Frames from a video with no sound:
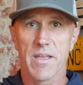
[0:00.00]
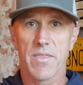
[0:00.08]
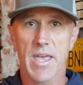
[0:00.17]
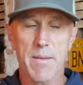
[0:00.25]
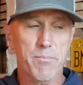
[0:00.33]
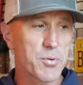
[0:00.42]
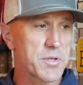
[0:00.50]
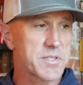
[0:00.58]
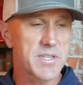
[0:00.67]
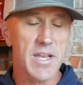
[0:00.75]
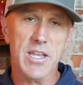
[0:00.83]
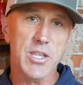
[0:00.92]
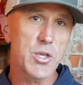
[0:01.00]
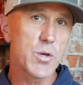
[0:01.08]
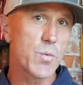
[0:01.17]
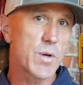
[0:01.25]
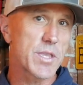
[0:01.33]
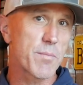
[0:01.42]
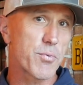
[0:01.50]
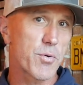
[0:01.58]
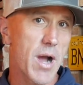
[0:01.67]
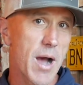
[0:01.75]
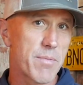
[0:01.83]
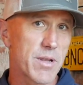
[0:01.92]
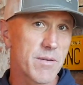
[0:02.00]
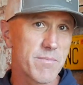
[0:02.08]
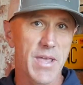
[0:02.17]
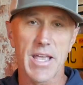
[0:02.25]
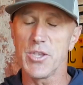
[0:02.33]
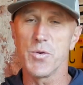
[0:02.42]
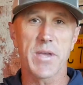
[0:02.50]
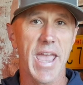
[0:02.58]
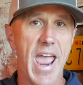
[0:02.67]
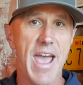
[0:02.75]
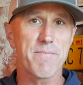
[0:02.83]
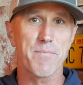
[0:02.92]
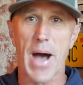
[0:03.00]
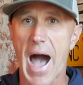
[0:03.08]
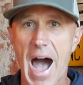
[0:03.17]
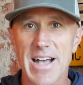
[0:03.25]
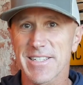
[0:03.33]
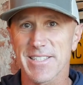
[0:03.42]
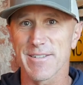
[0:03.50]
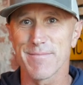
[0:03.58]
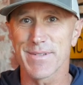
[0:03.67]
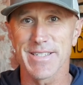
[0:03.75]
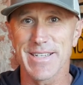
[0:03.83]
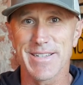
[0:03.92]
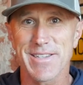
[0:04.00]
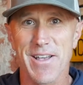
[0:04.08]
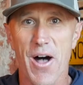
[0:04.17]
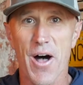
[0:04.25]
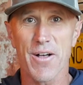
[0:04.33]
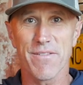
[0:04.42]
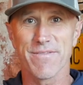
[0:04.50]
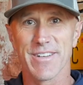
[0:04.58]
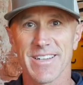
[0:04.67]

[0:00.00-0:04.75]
they present you with a problem that you can't possibly solve.